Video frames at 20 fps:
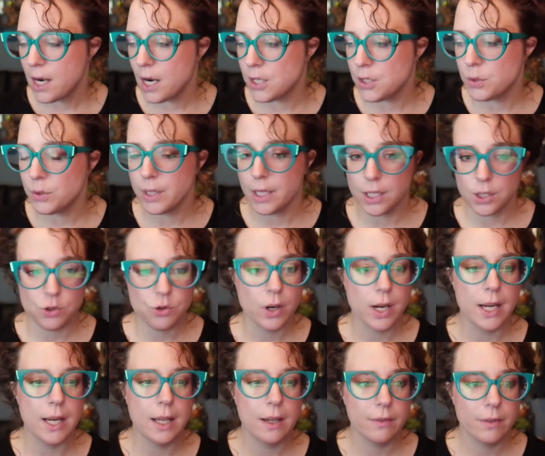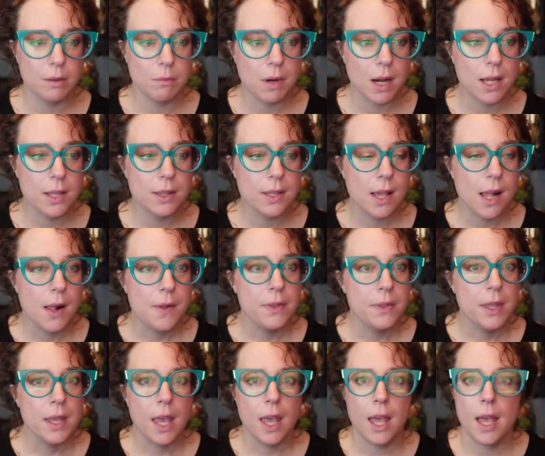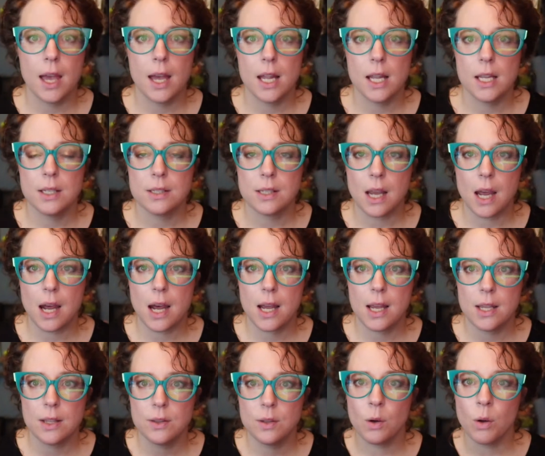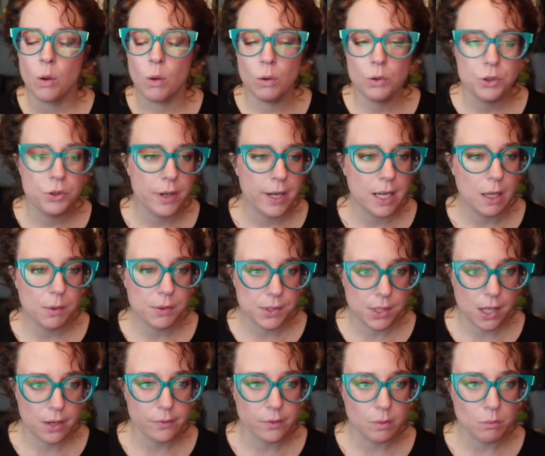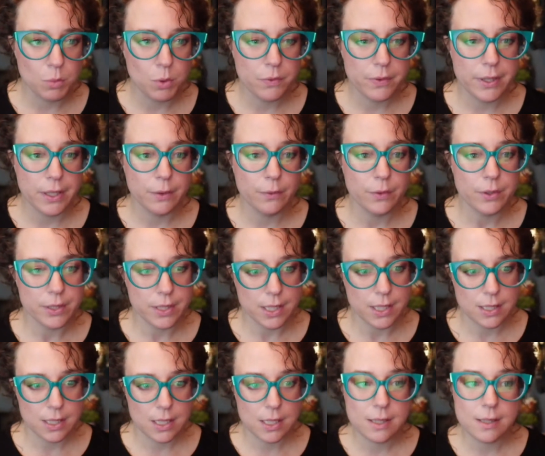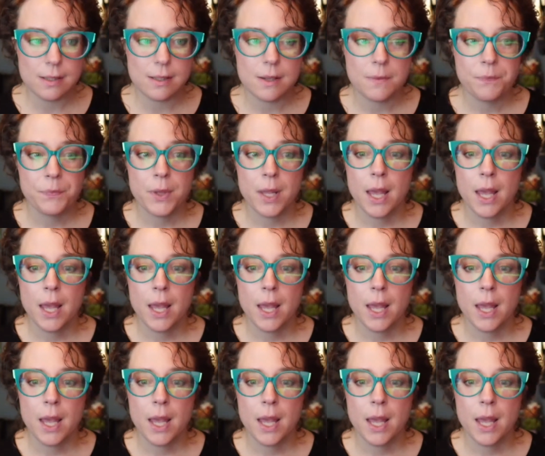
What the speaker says: I do like a training every month, and the whole training was on removing resistance,